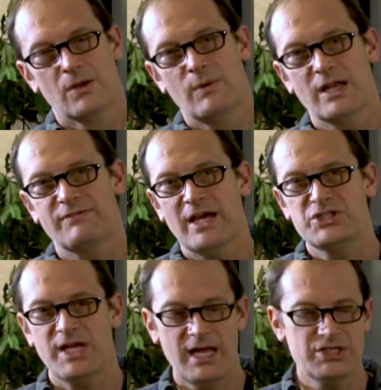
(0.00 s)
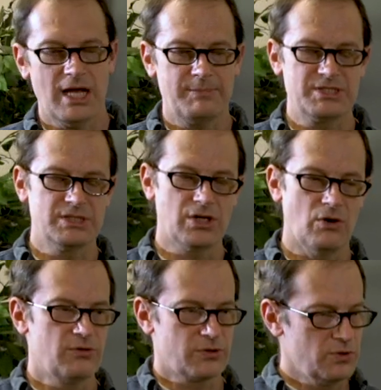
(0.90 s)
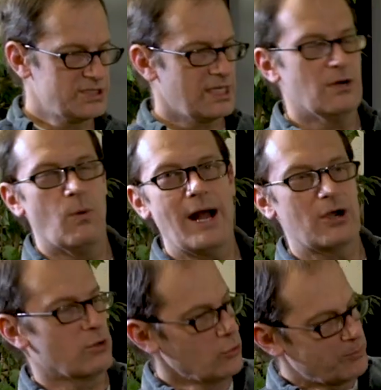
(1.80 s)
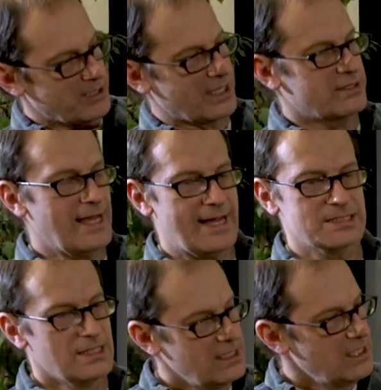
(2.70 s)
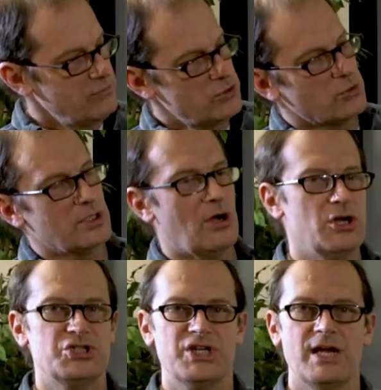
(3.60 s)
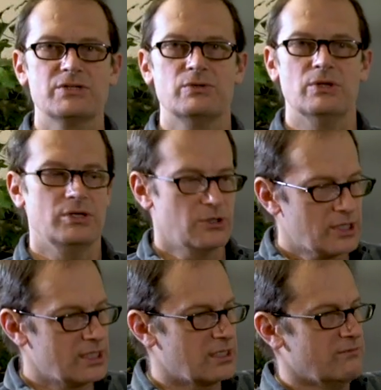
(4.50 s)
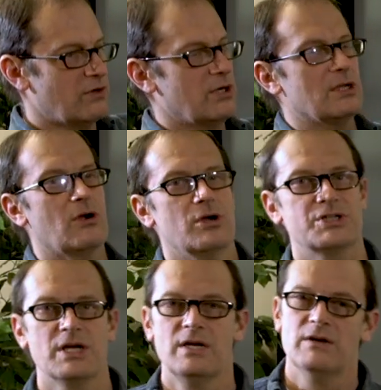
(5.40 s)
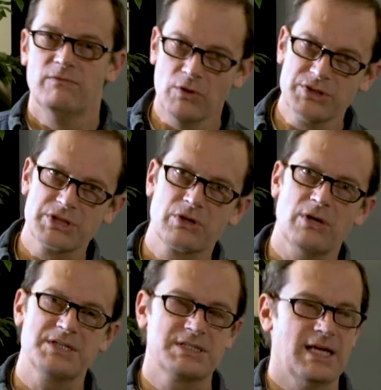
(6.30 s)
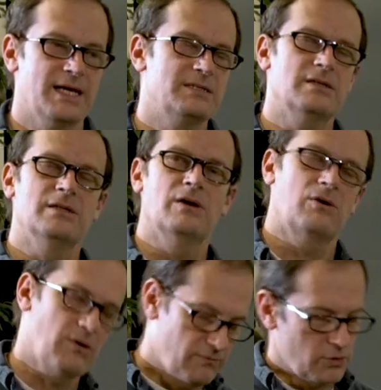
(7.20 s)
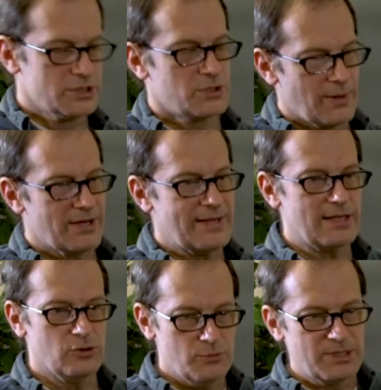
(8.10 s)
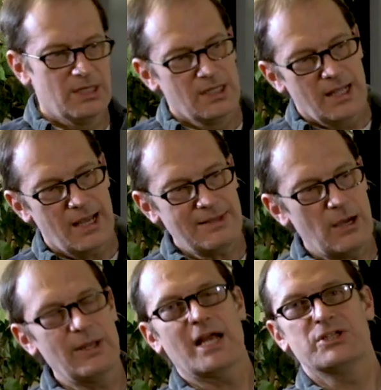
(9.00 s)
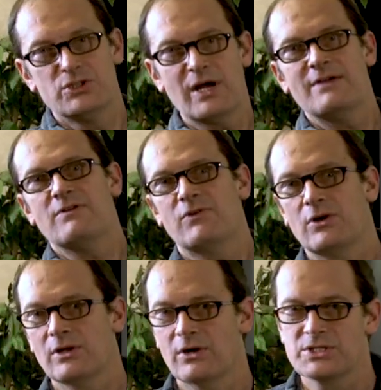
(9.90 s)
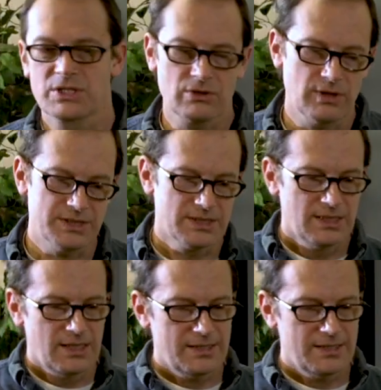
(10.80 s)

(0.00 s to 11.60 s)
Well, if that change happens to go through, say, a wire loop like that, if you do a large change through there, you're going to get a very large voltage across that, or voltage around that loop, and that will actually drive a very large current.